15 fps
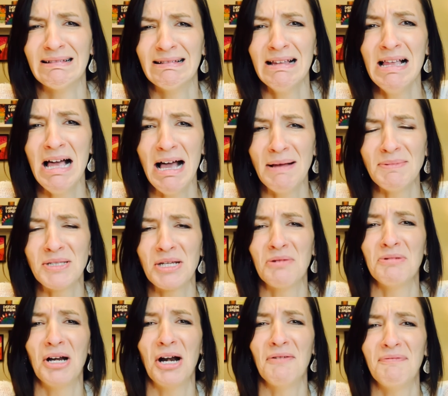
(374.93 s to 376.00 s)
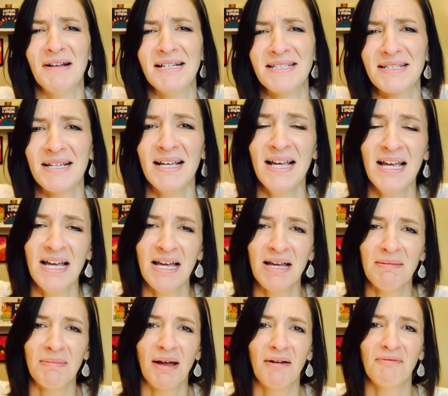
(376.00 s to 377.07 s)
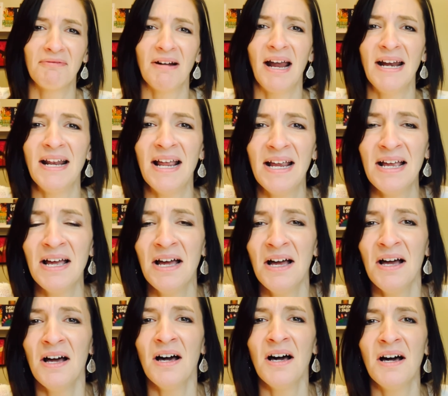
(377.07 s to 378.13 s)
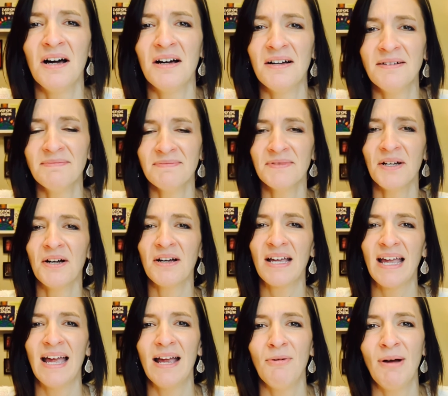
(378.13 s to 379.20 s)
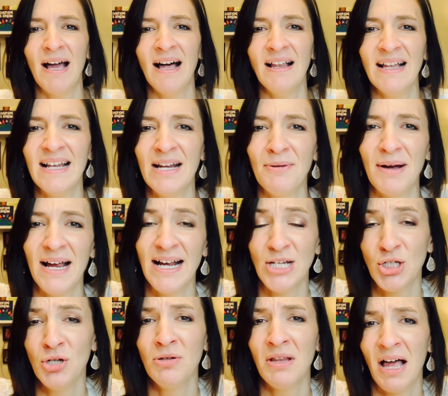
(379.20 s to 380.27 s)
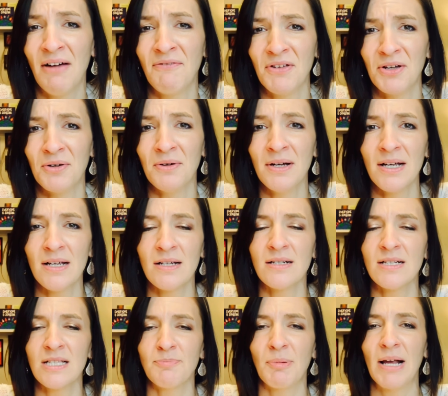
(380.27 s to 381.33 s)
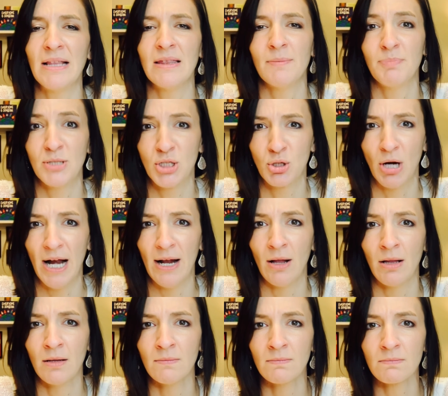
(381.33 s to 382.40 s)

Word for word: I'm so nervous about Friday. Uh, okay, well, anyway, I do love you, and despite the betrayal.